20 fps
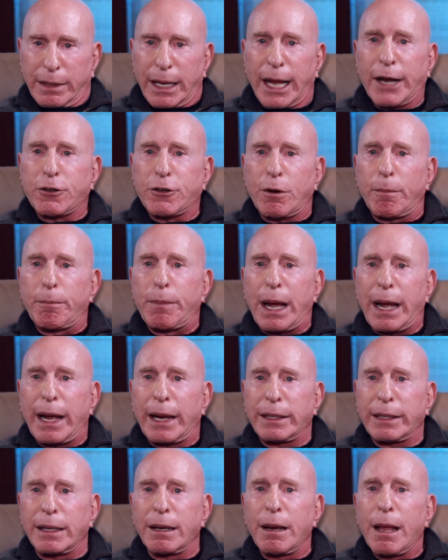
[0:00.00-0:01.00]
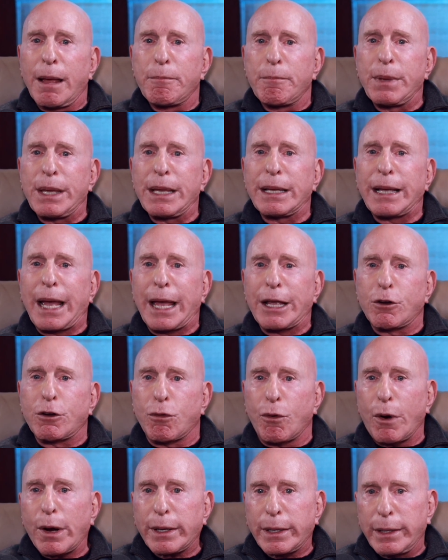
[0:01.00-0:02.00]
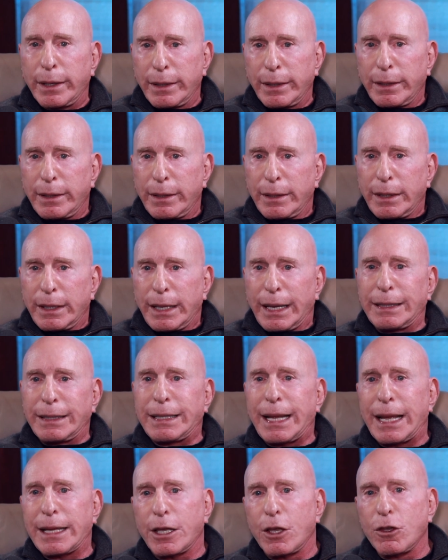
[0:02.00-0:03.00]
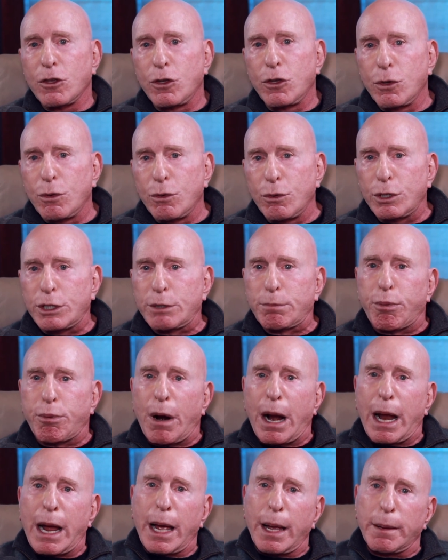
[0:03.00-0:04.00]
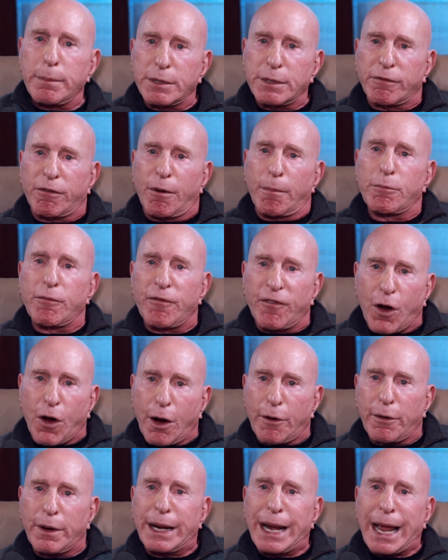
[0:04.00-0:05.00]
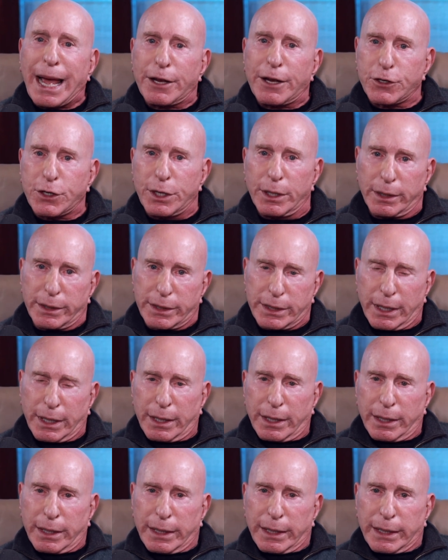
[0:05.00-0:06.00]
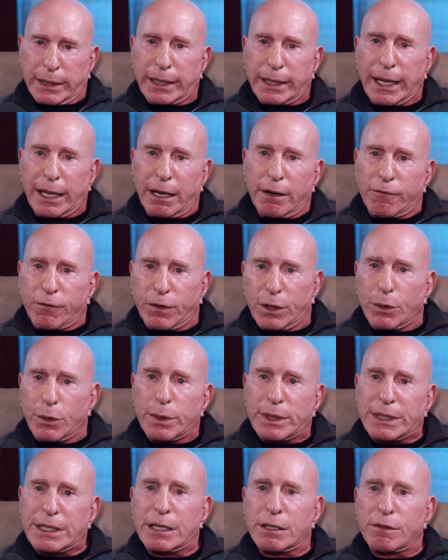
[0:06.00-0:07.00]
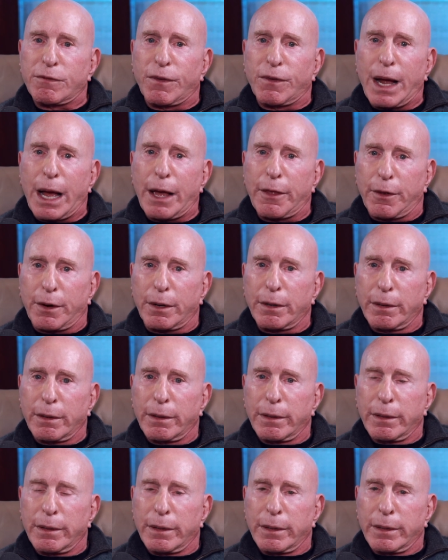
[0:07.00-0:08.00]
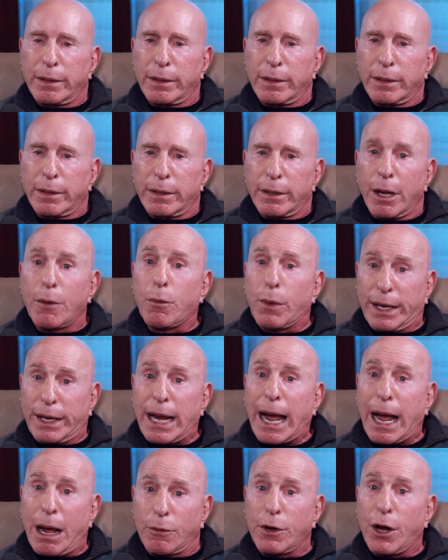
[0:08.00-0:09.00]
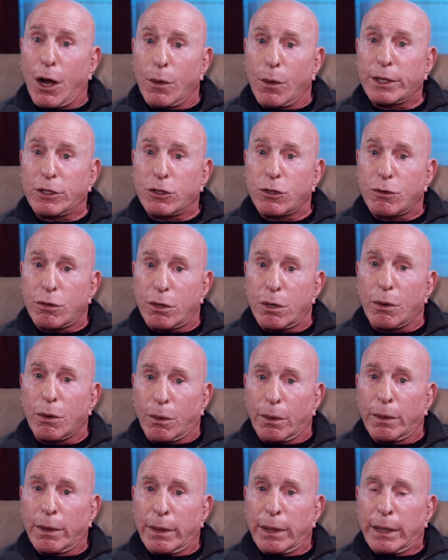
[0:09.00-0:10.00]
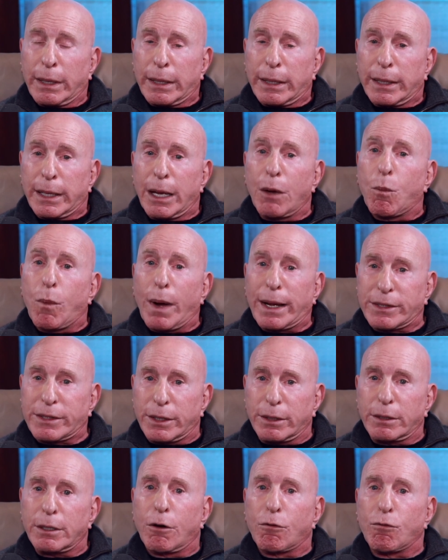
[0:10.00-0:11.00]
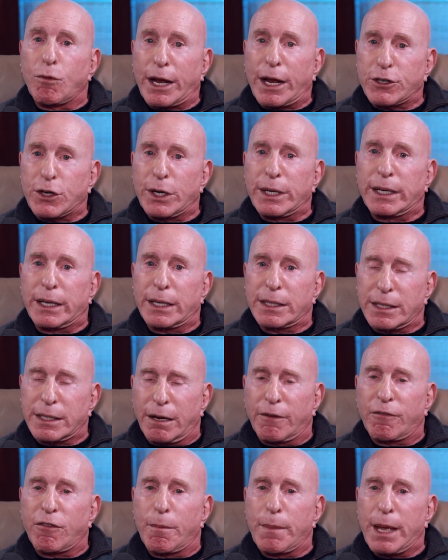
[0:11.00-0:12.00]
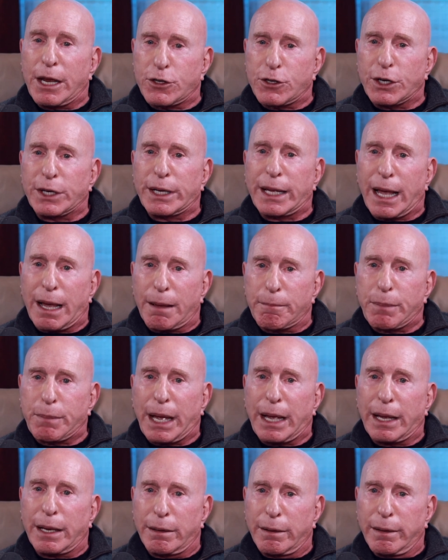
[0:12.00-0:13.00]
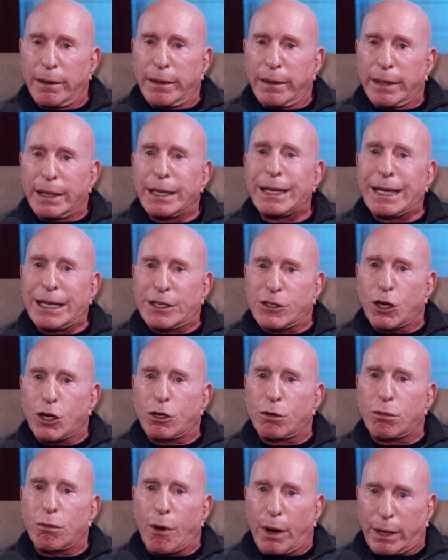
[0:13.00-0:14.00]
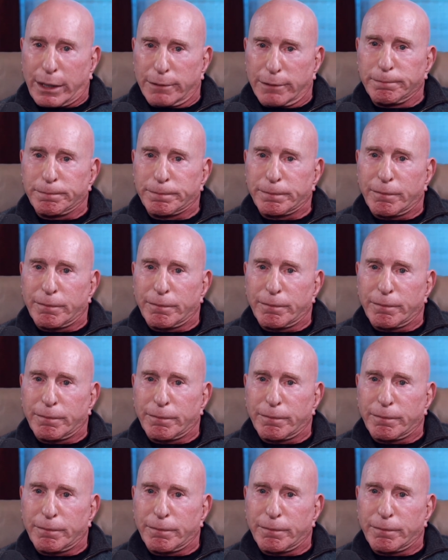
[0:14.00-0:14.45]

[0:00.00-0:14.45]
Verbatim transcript: Hunter Biden being a crook and taking huge bribes from foreign nationals to influence his father. And we now know it's true. It wasn't Russian disinformation campaign. He is a crook.